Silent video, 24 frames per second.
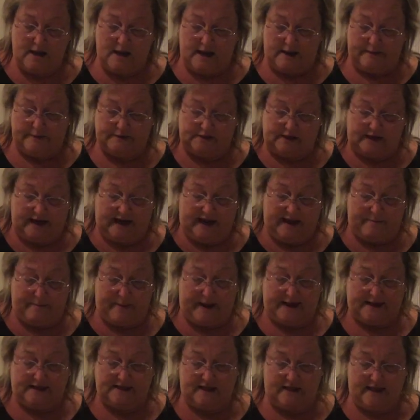I was going to get
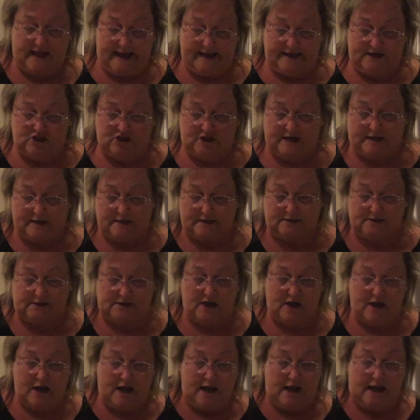back to the eggshells.
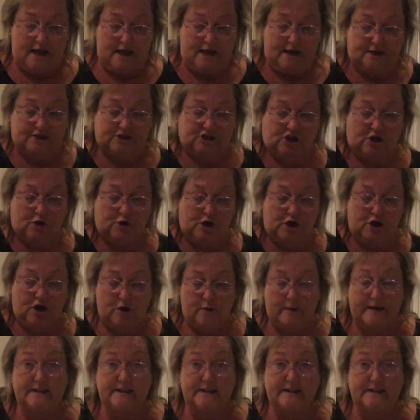So you know